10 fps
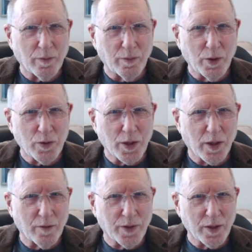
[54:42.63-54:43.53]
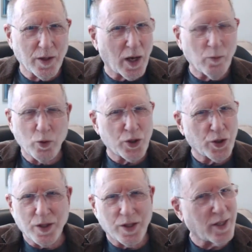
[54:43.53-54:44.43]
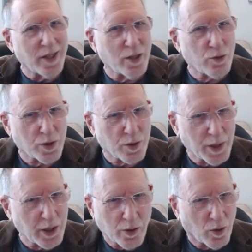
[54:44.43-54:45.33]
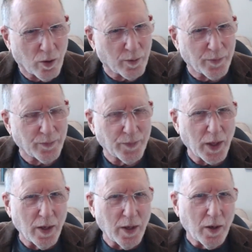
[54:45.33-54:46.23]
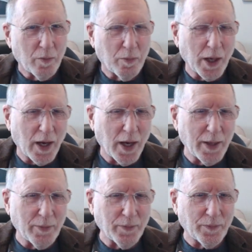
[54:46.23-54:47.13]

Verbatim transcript: music of the time, which didn't interest me at all. But I